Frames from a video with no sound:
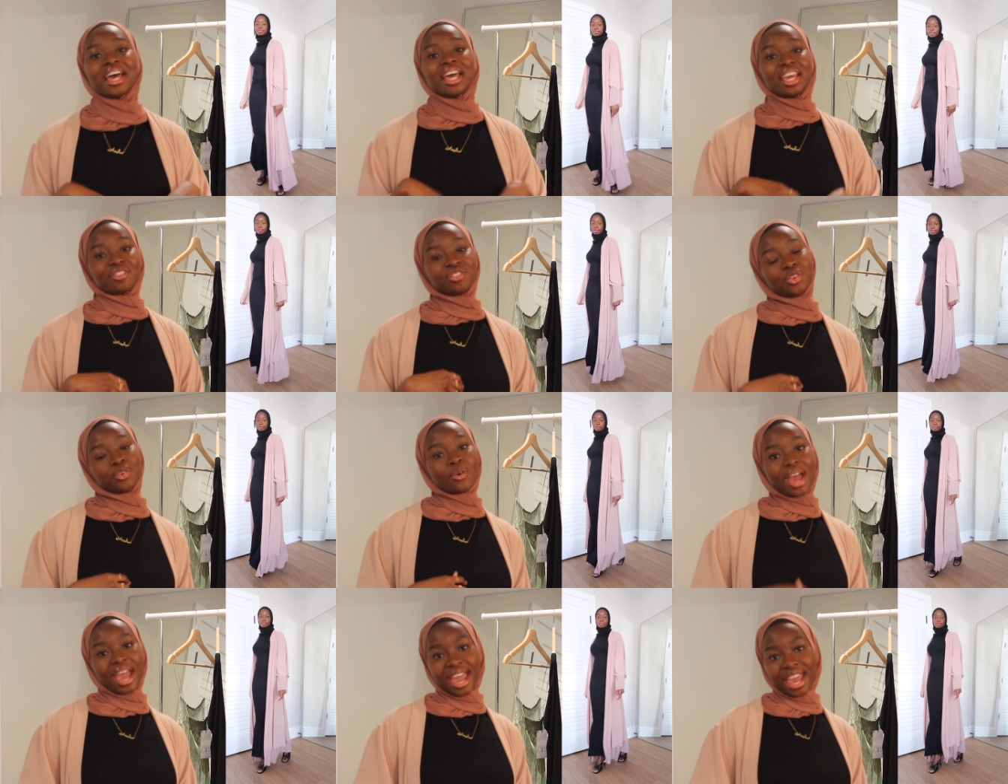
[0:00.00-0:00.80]
if you
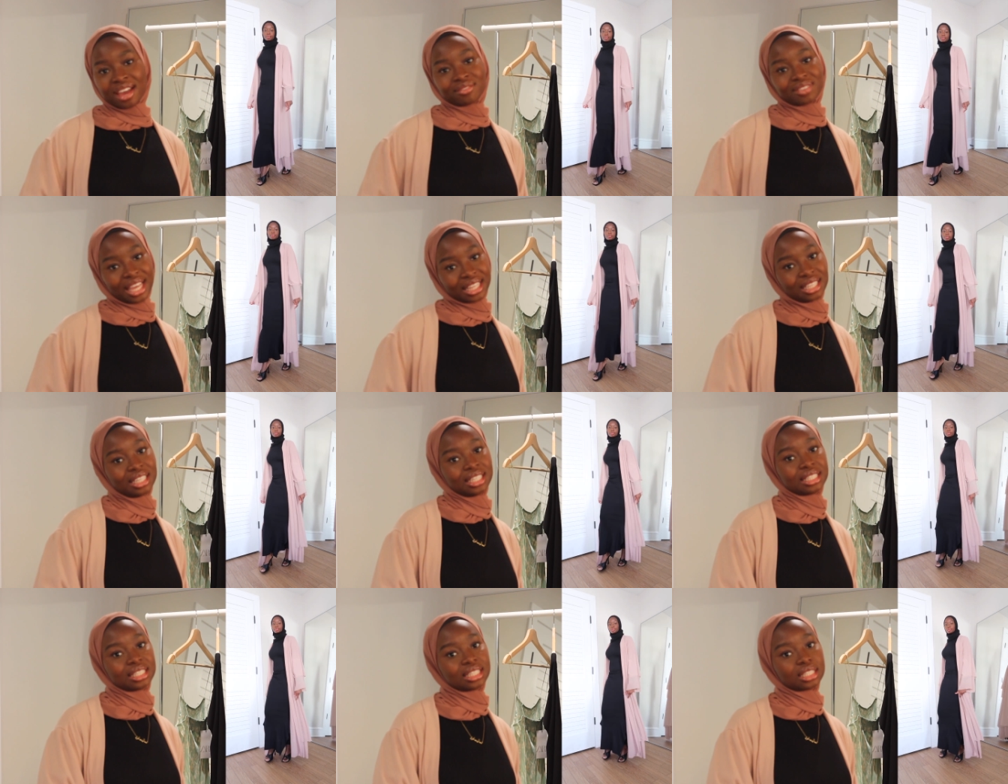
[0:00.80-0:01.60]
have like
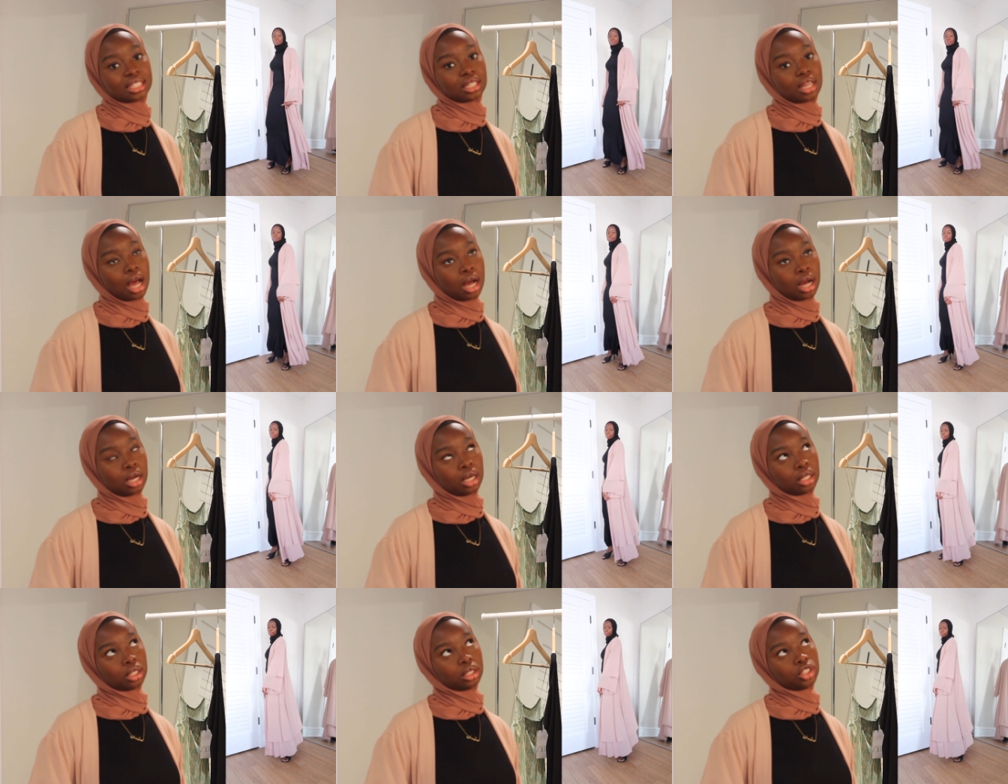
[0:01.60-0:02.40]
these
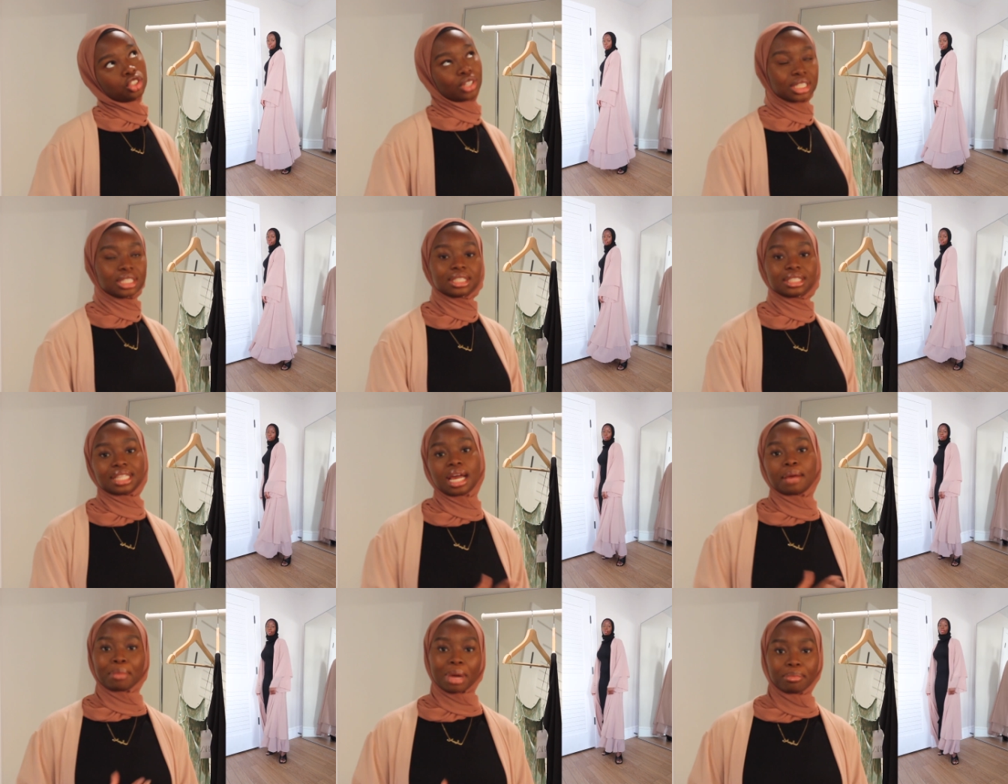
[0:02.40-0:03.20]
uh dresses
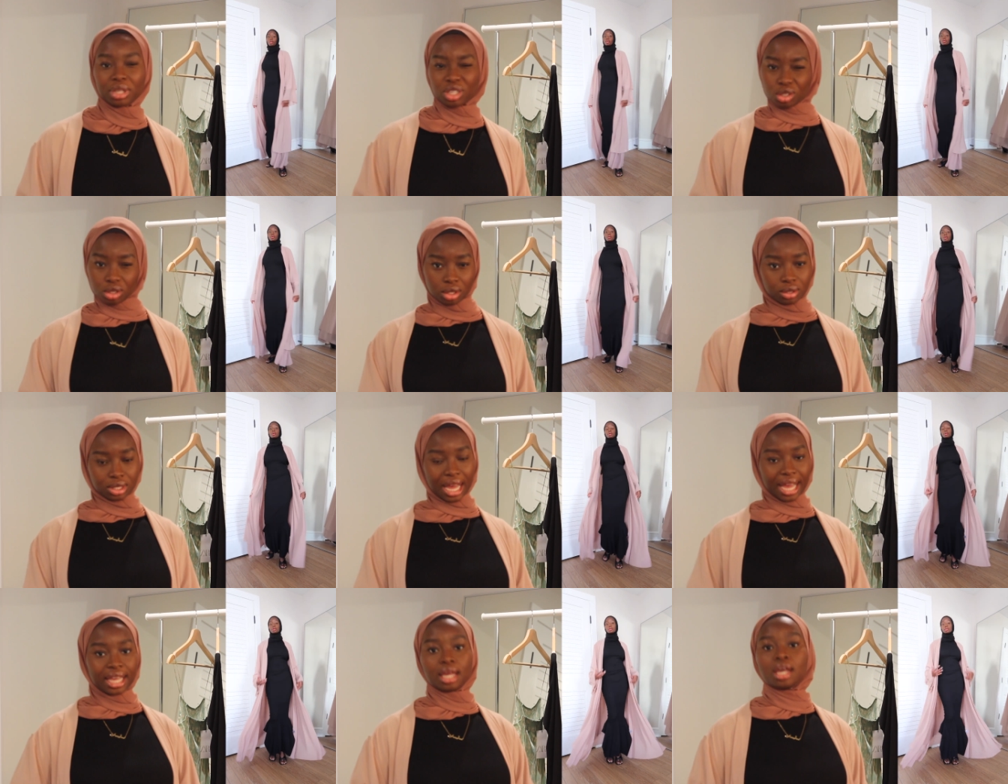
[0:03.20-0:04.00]
that might be a little too
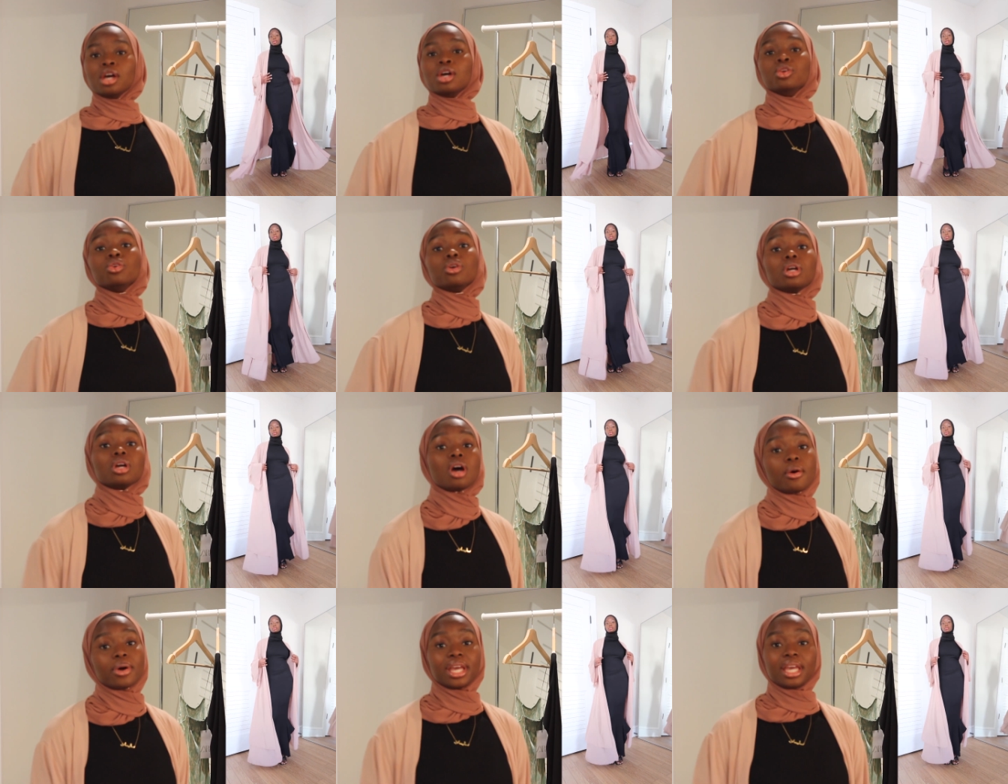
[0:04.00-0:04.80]
tight you can
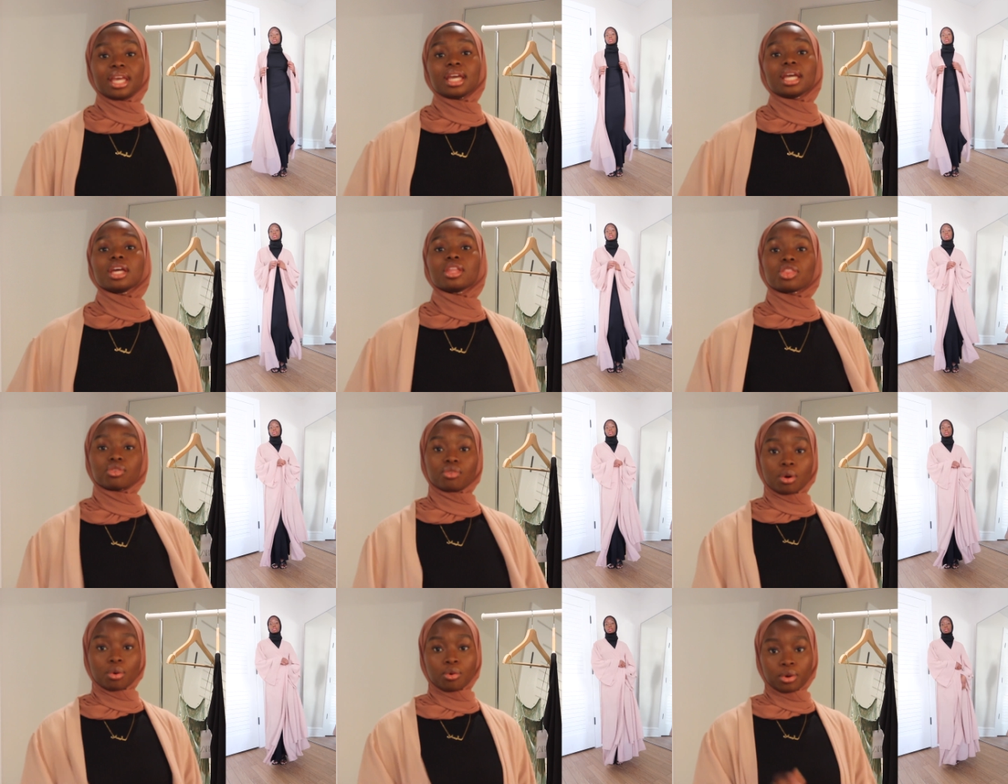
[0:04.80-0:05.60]
go ahead and
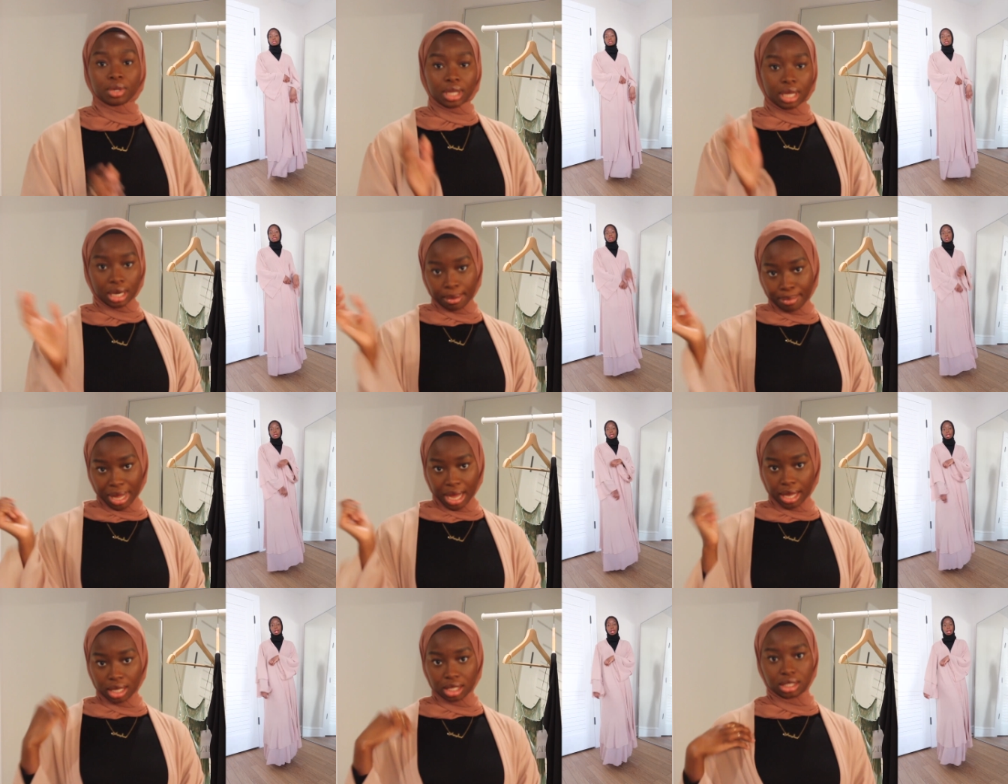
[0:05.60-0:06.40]
throw on an
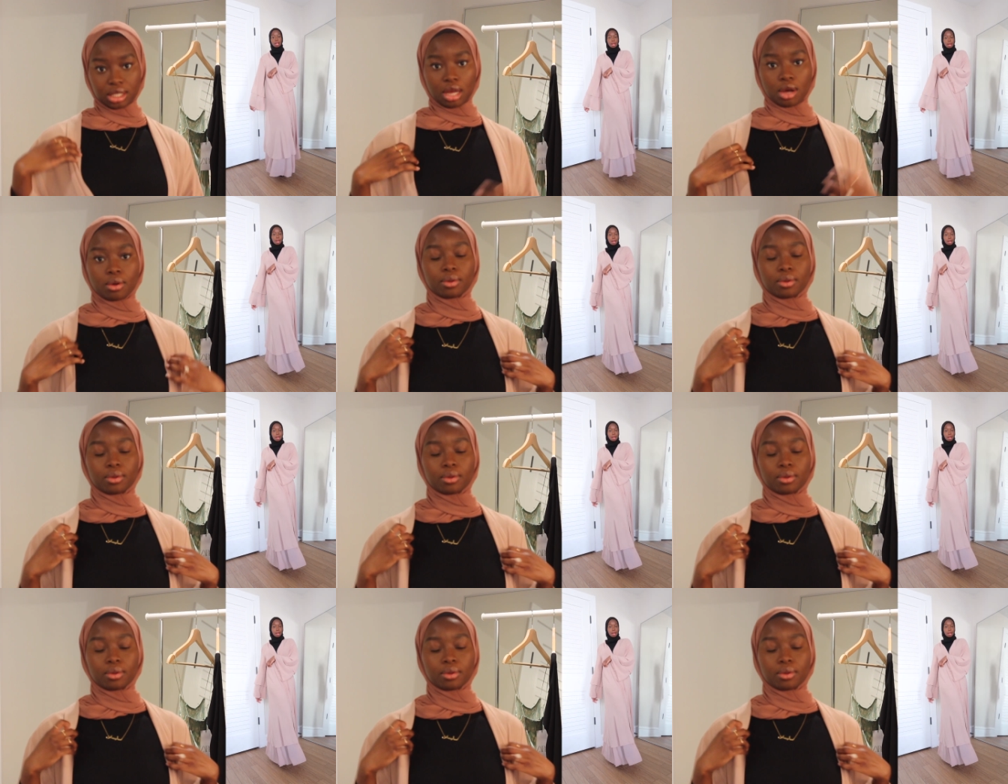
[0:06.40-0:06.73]
abaya so